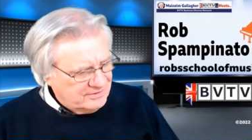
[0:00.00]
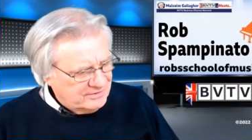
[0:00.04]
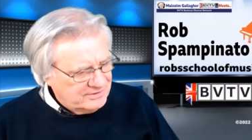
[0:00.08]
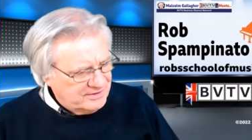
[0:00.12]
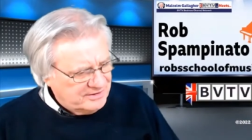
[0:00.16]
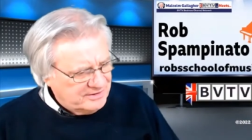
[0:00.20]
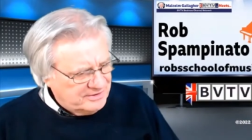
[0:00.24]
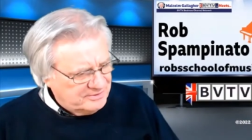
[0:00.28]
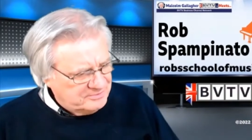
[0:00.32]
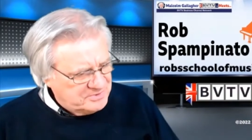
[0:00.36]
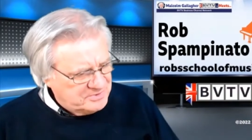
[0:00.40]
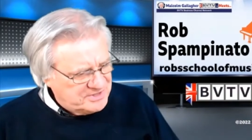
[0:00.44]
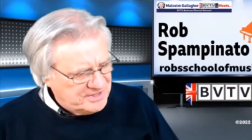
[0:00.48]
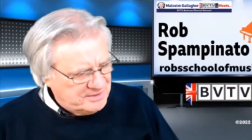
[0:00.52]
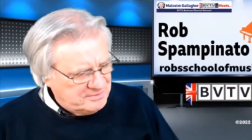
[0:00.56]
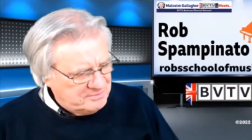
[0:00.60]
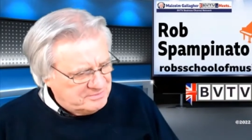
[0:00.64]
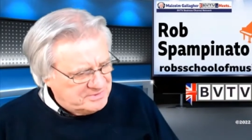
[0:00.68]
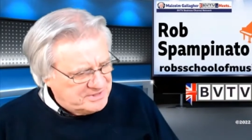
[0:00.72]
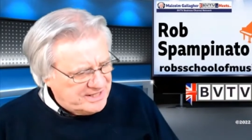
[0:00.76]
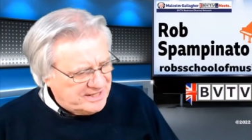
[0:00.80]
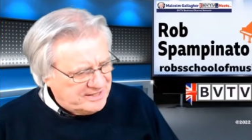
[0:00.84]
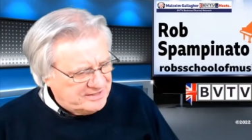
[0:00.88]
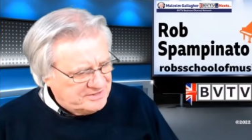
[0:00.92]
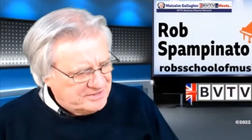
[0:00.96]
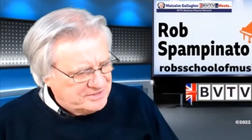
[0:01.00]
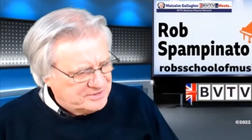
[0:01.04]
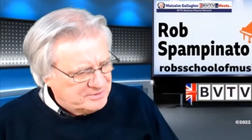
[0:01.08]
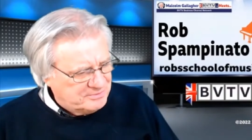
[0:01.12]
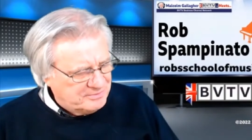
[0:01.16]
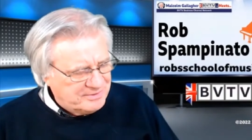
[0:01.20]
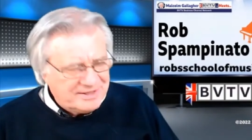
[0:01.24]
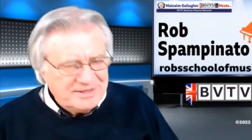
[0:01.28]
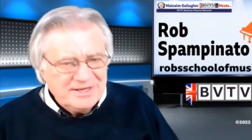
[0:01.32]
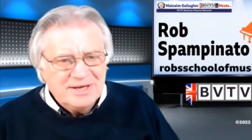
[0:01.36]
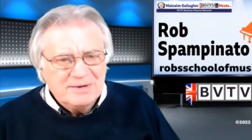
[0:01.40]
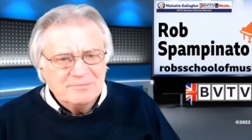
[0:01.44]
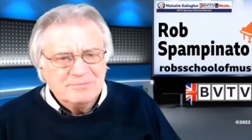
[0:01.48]
All of them seem dead to
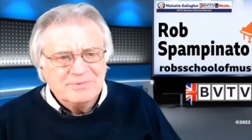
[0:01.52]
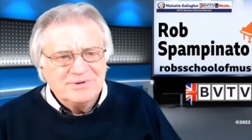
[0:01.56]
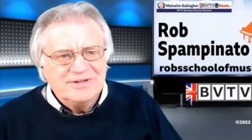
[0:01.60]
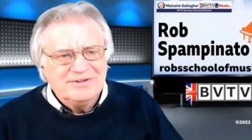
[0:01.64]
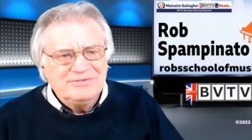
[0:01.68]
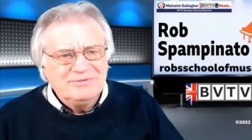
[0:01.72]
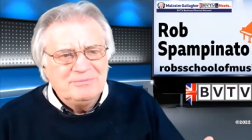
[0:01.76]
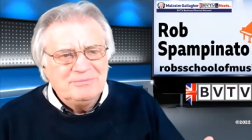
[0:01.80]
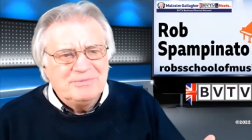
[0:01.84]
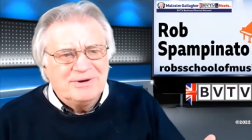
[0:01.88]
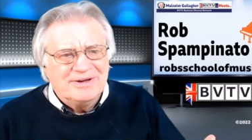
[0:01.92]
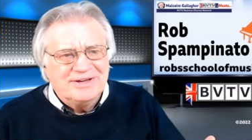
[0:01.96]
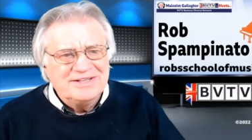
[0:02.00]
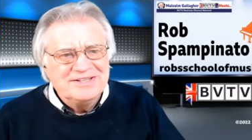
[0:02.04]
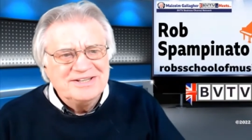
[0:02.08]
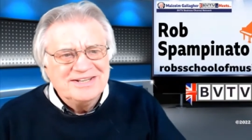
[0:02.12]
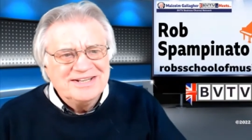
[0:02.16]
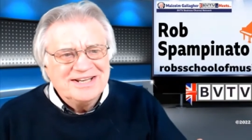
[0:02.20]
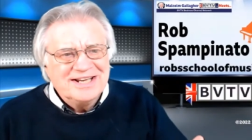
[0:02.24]
me, but never mind,